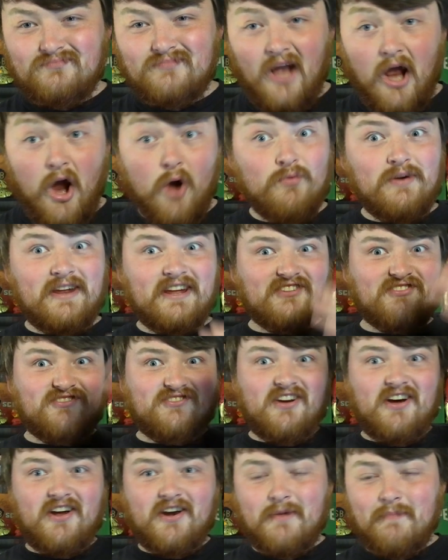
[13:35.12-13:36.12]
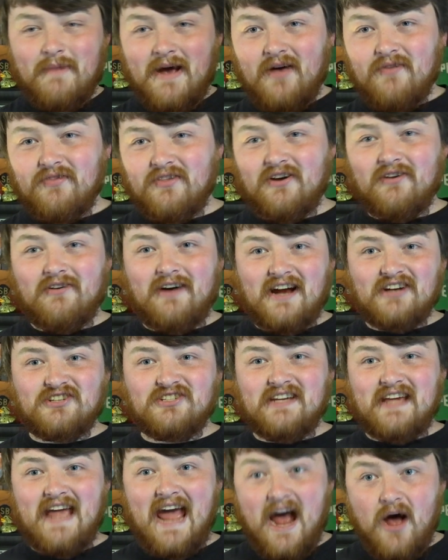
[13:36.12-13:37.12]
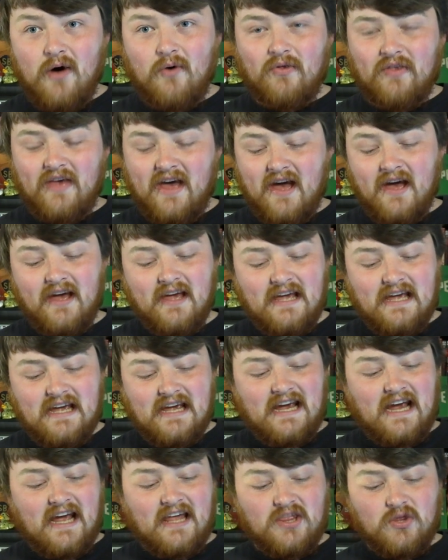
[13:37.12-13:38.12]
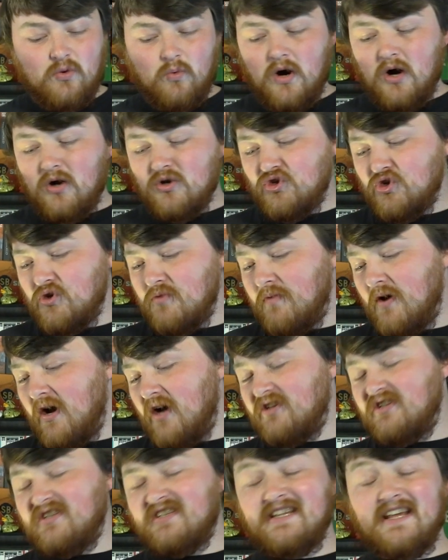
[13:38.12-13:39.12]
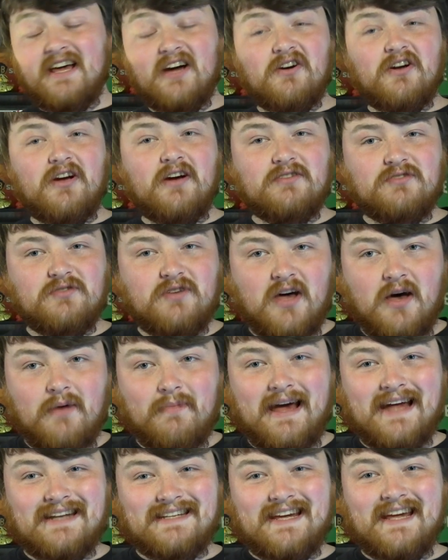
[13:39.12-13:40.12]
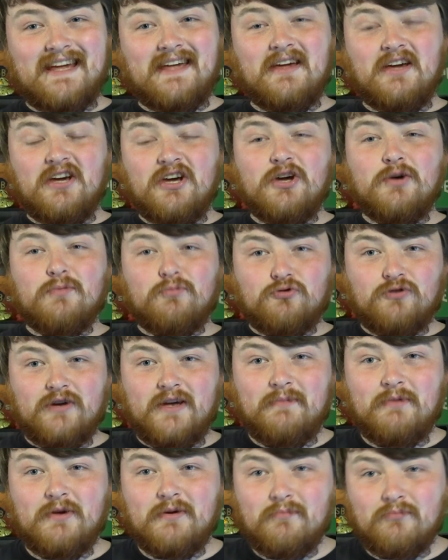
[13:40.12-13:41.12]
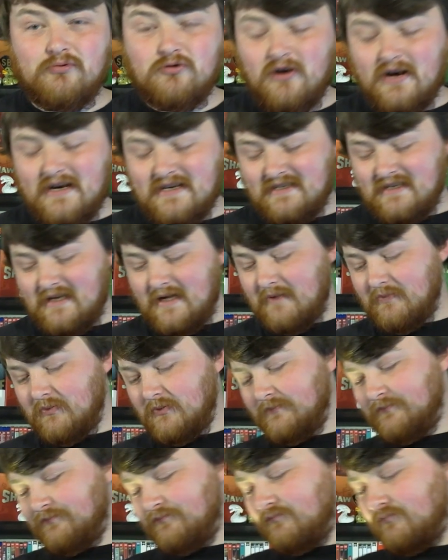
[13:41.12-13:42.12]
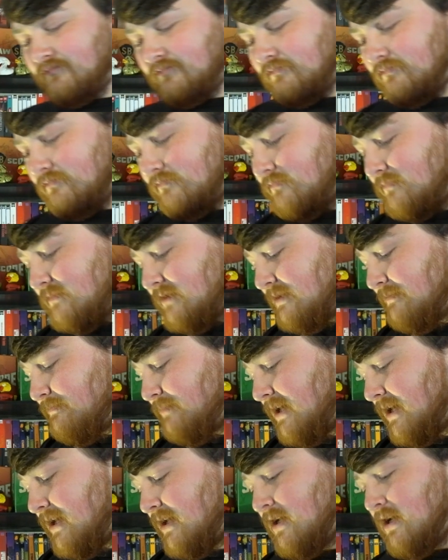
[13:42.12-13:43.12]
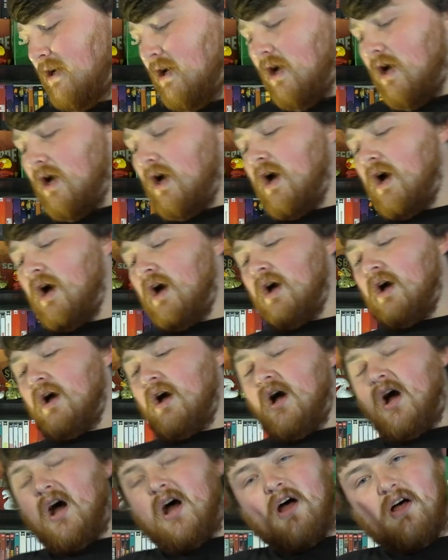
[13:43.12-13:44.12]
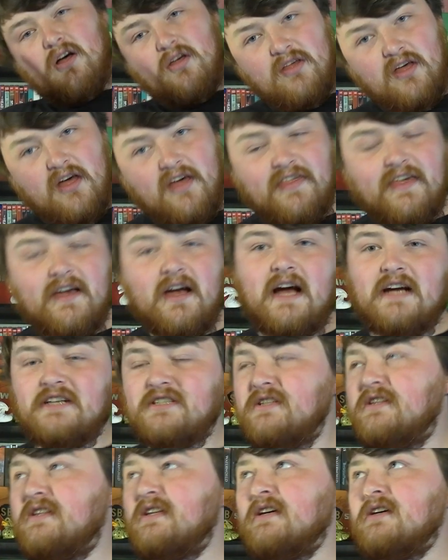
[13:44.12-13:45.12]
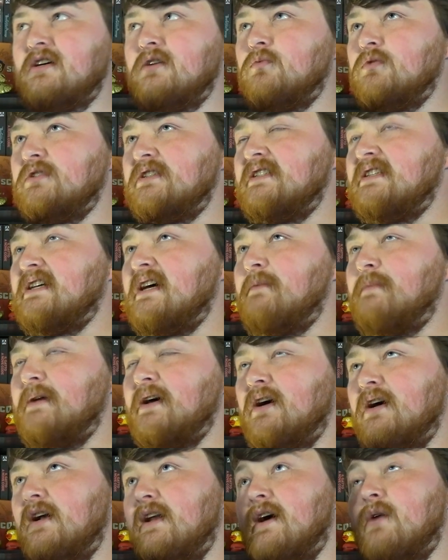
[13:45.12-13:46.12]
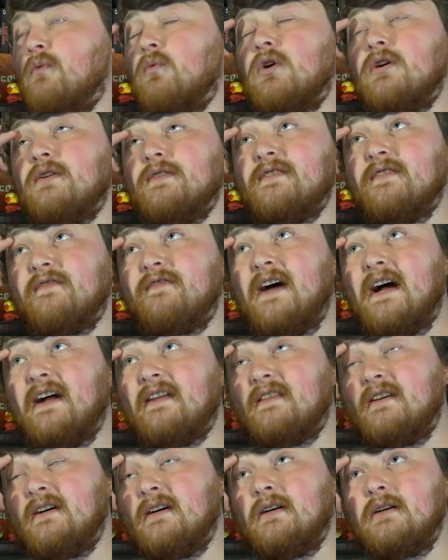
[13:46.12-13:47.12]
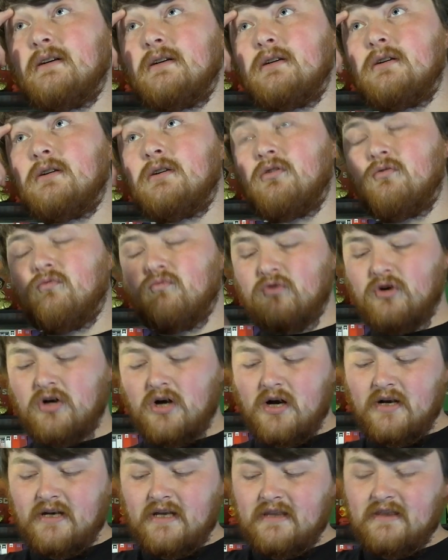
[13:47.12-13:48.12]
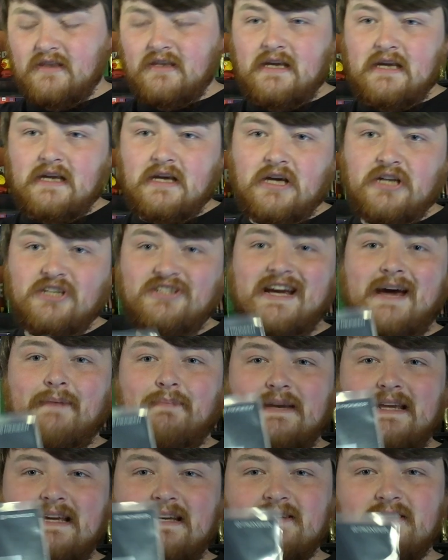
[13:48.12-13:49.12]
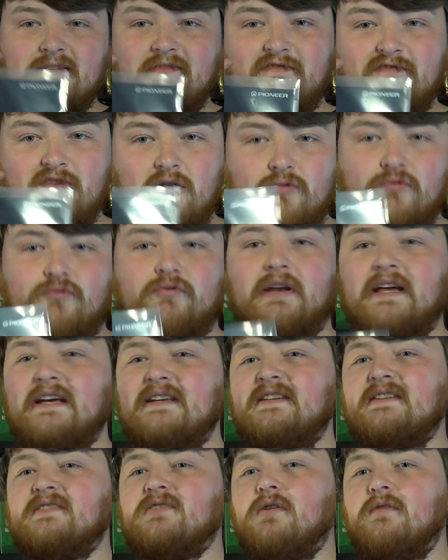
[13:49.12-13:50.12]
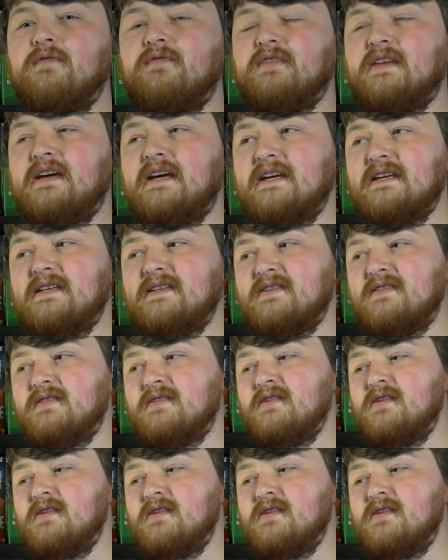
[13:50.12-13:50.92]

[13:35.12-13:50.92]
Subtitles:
only a certain amount that are actually out there in the wild to purchase, and they are going to come at a premium price label. But the thing I actually think I wanted to say a bit earlier was the fact that regarding the Japanese and foreign releases of these,